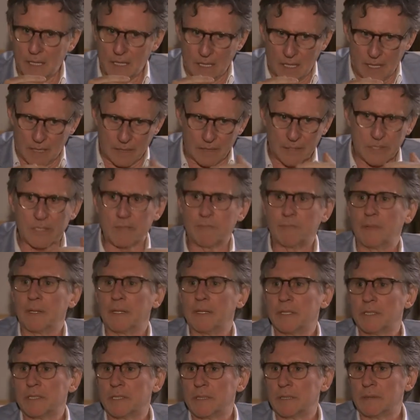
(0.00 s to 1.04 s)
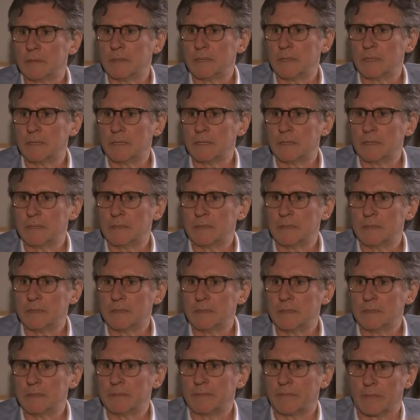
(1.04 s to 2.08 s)
and spiritual,
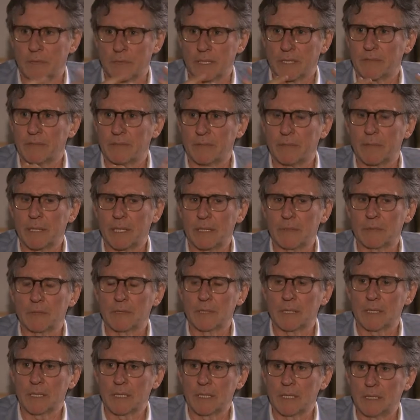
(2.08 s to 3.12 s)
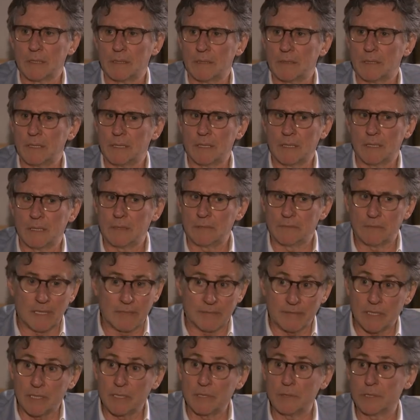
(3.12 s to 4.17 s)
for want of a better word,
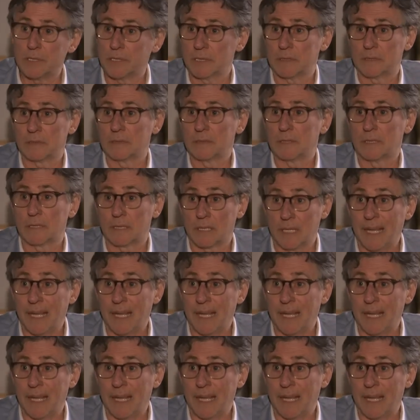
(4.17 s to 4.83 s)
revolution or